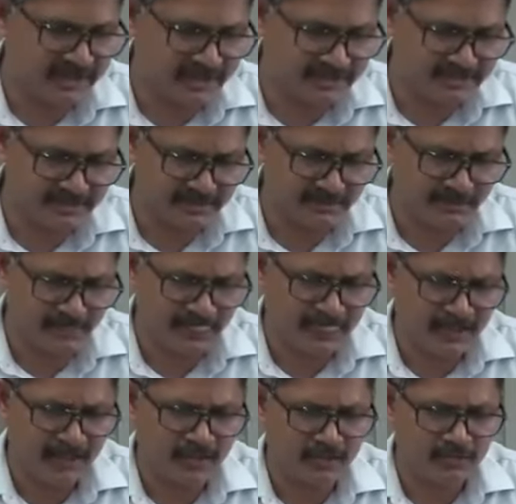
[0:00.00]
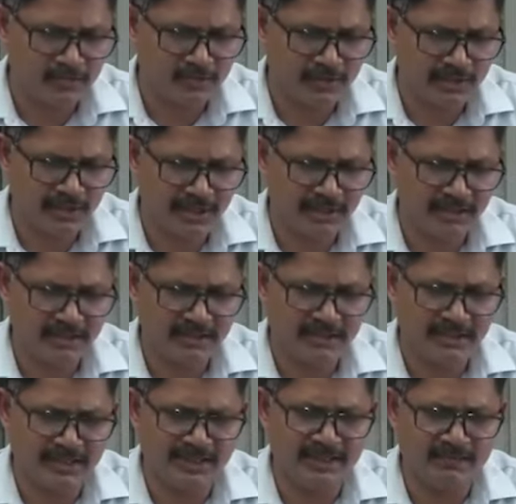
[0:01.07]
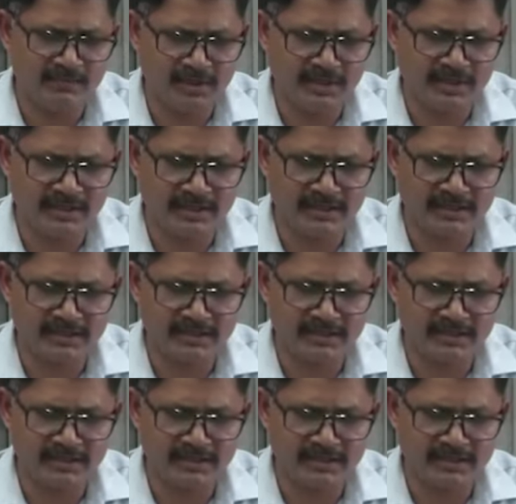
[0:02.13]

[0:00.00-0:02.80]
that today early morning